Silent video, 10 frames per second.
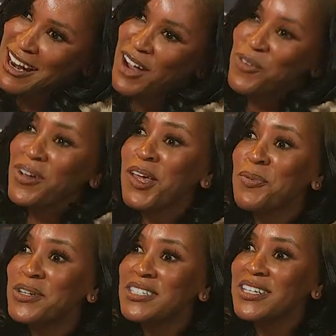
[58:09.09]
I really
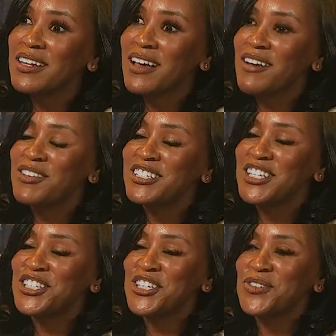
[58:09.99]
appreciate the
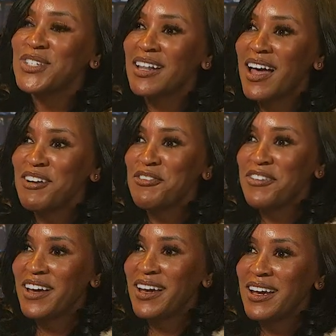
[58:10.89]
conversation. It was a lot of
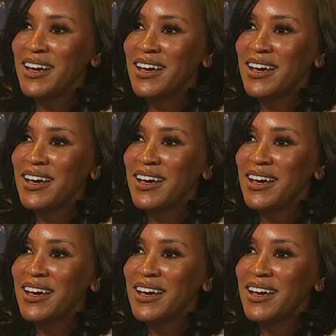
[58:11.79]
fun.